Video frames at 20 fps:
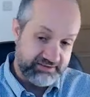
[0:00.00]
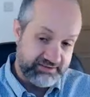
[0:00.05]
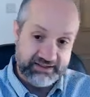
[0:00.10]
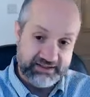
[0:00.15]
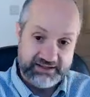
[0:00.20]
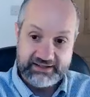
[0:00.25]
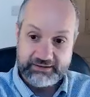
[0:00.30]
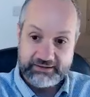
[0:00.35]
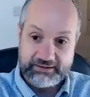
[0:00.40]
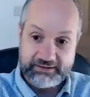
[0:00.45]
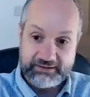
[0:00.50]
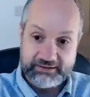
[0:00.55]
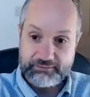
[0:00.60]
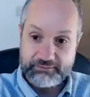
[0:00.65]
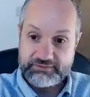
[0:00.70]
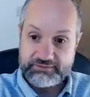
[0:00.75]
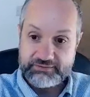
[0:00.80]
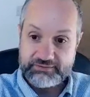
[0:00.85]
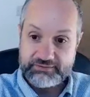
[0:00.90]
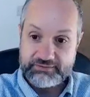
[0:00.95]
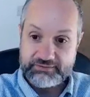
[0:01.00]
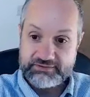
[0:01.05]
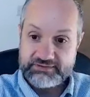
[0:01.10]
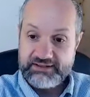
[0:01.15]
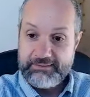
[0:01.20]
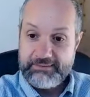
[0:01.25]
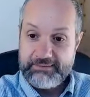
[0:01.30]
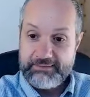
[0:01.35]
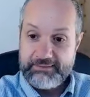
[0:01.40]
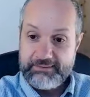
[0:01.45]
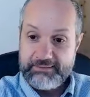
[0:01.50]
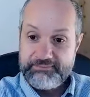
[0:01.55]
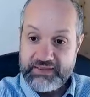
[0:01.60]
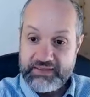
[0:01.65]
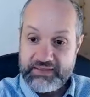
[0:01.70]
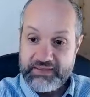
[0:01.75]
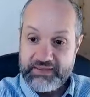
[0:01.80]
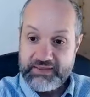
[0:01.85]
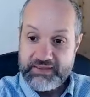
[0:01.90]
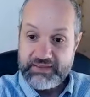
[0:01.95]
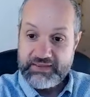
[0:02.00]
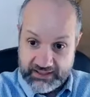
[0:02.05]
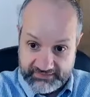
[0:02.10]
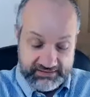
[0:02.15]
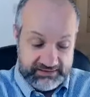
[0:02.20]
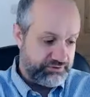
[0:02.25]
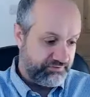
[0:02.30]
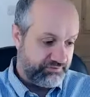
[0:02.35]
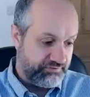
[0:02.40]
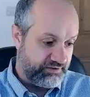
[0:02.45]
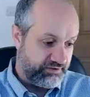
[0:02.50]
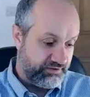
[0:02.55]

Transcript: that it was tough,